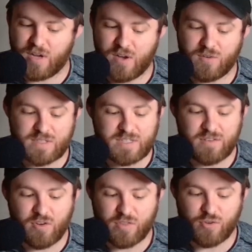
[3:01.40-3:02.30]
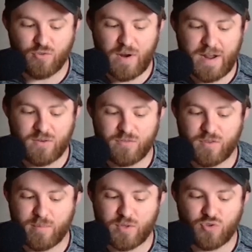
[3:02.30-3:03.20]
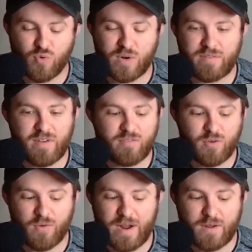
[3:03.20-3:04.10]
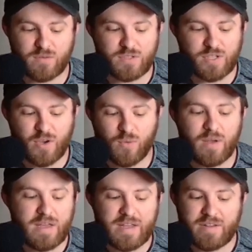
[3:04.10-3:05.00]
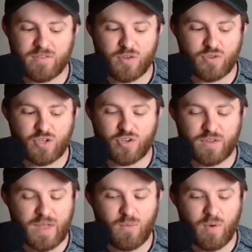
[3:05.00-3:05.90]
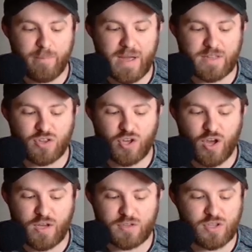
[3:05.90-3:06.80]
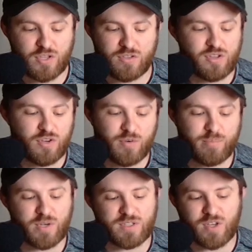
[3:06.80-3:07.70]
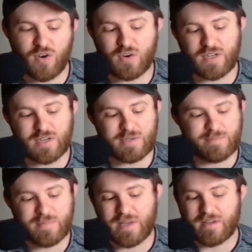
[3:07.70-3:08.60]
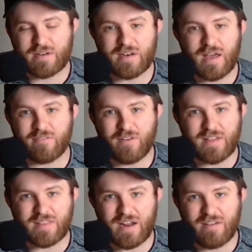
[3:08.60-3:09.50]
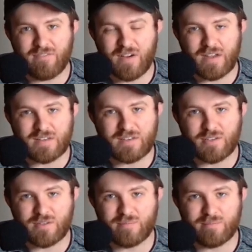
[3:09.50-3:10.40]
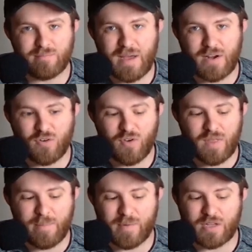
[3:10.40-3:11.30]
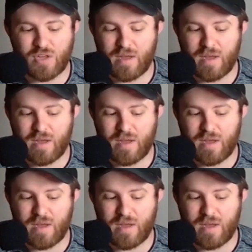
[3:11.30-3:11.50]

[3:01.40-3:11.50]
Alex Siva on the ground for the majority of every round. So even though she took that one bad shot, she looked pretty solid here. Not a fight that I find to matter all that much.